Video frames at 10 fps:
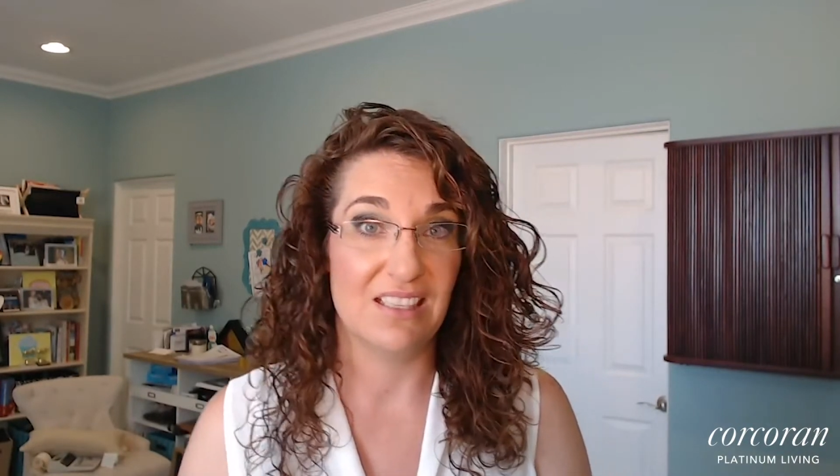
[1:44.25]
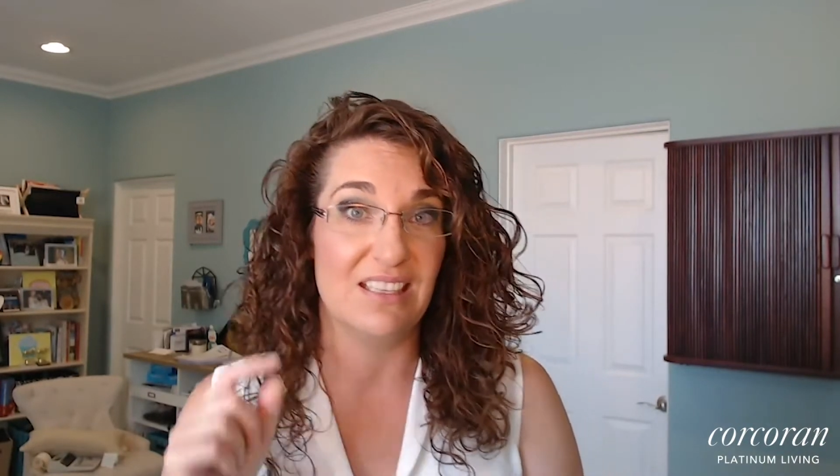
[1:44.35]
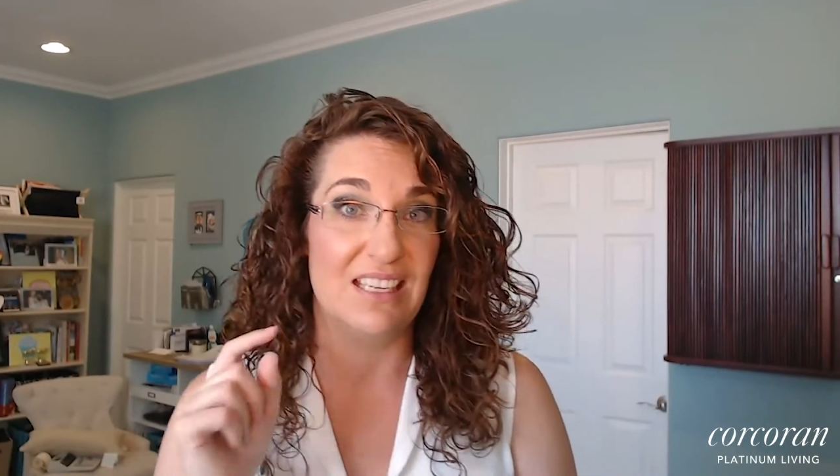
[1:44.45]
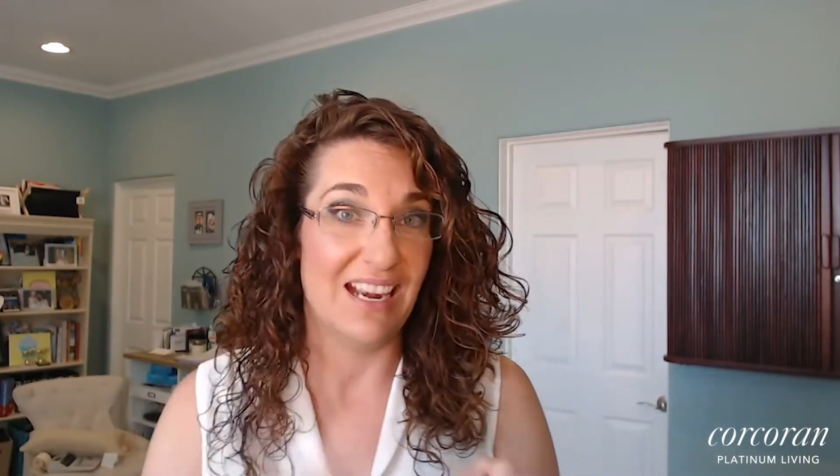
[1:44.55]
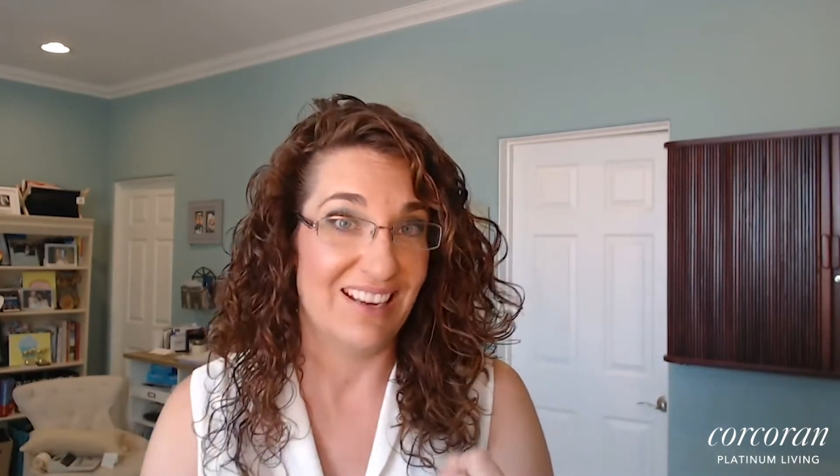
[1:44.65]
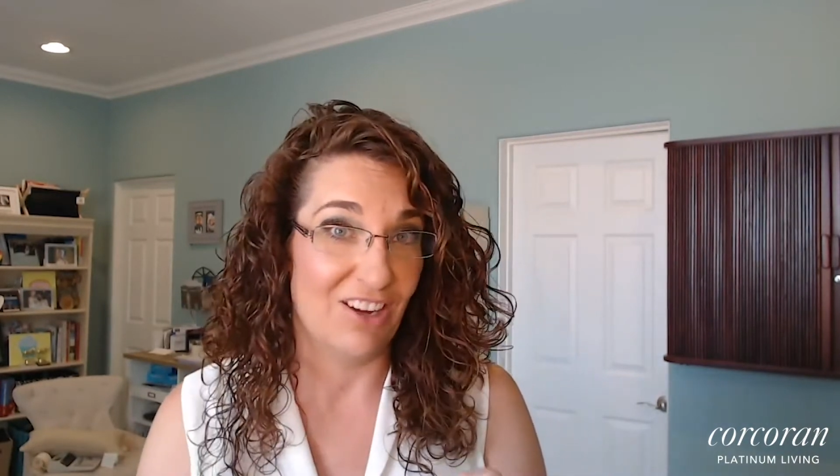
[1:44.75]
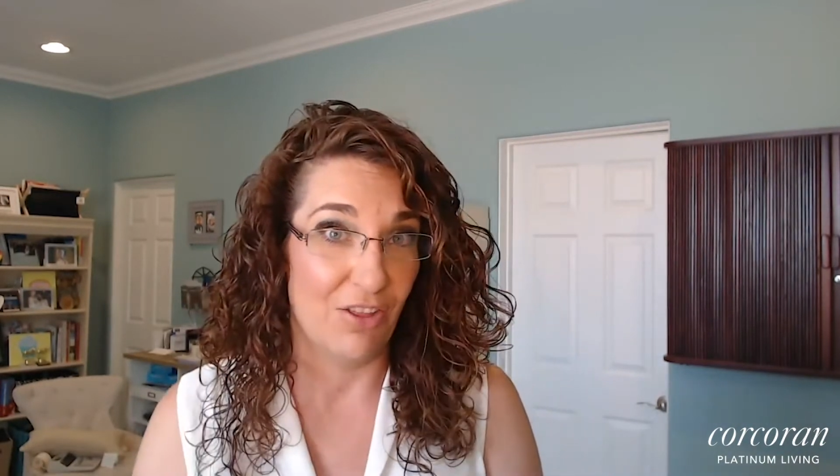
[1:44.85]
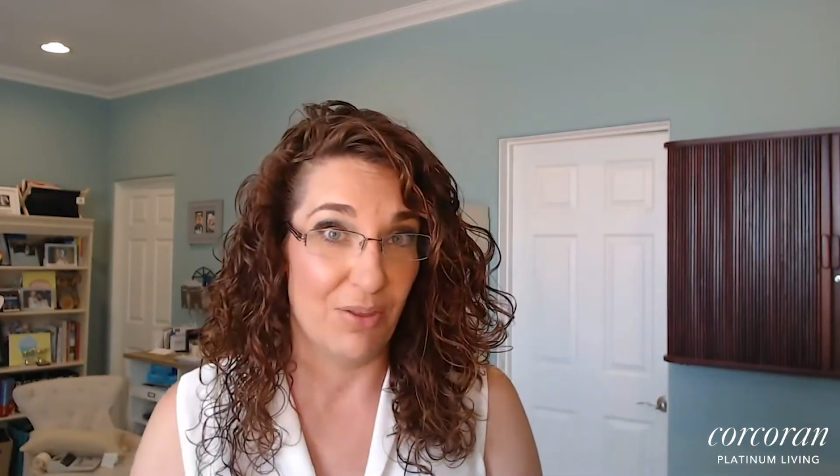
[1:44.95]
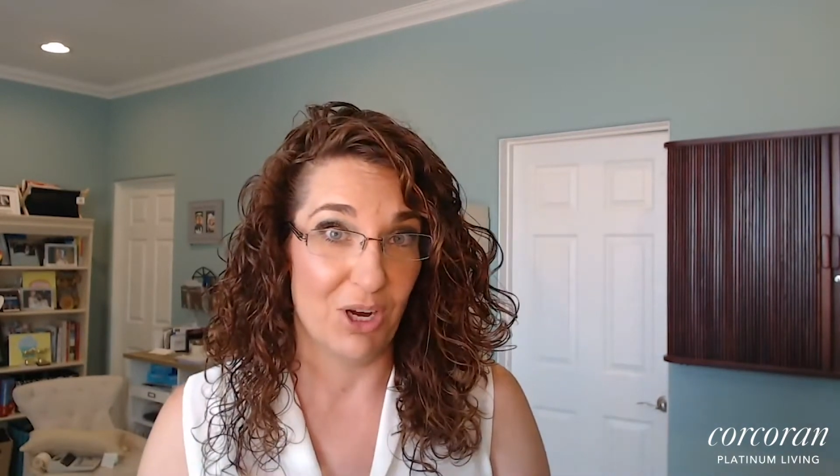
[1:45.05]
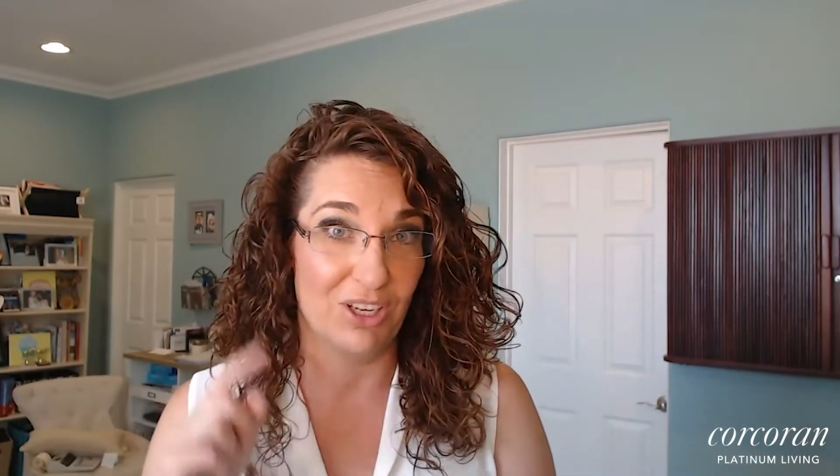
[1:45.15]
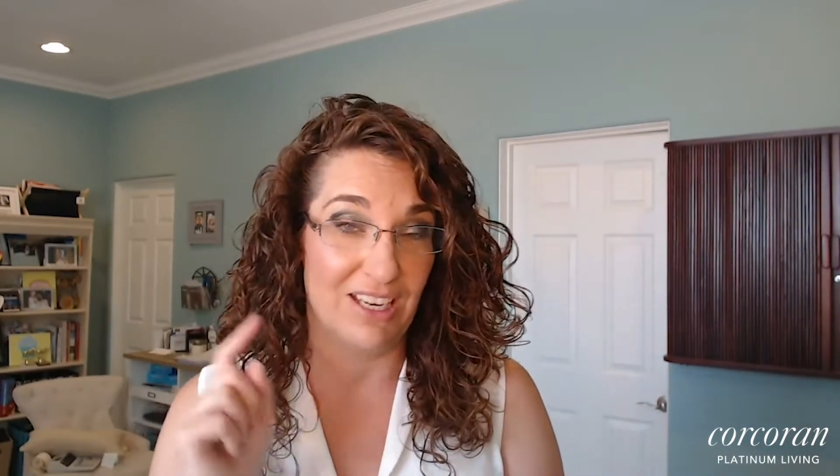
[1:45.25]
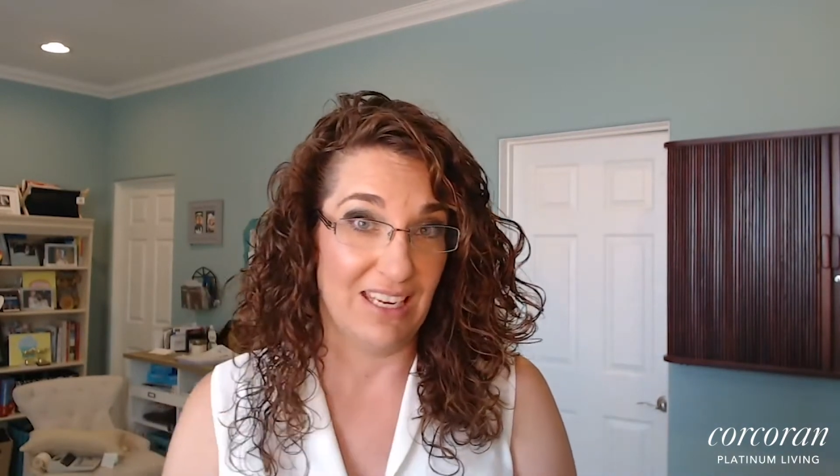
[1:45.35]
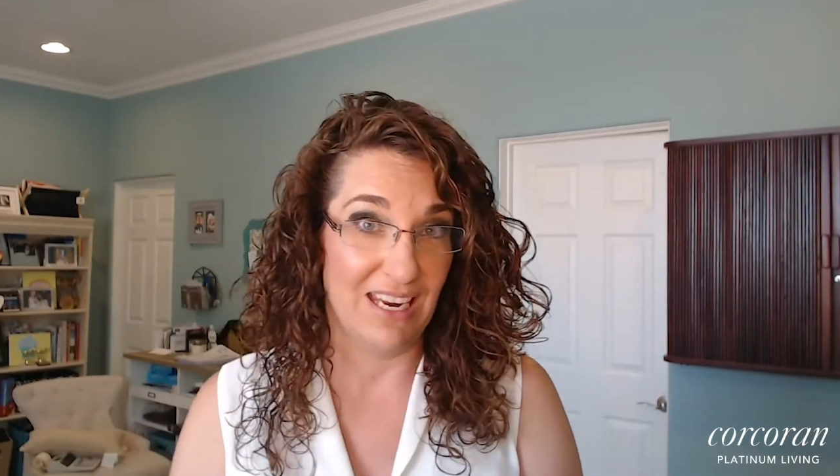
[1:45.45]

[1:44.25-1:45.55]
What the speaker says: to get it on the market,